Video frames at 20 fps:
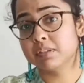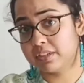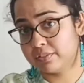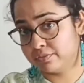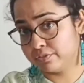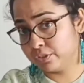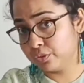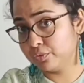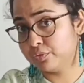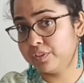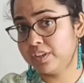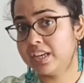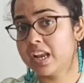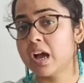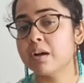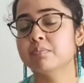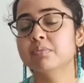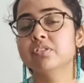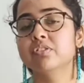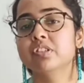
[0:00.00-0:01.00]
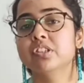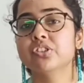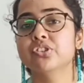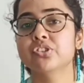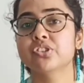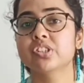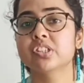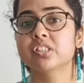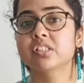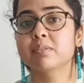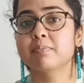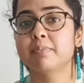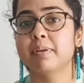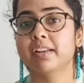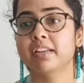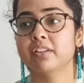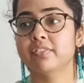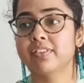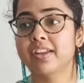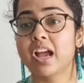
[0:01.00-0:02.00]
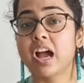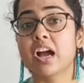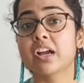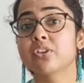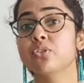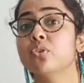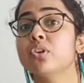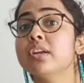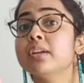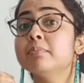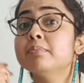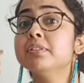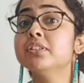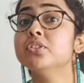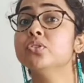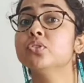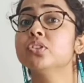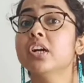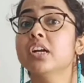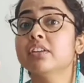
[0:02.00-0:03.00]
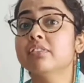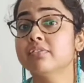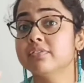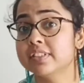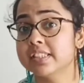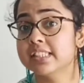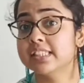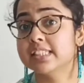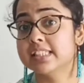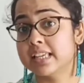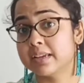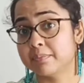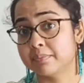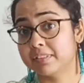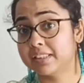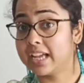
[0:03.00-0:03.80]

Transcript: if you feel arbitration is the better way, are you able to convince them?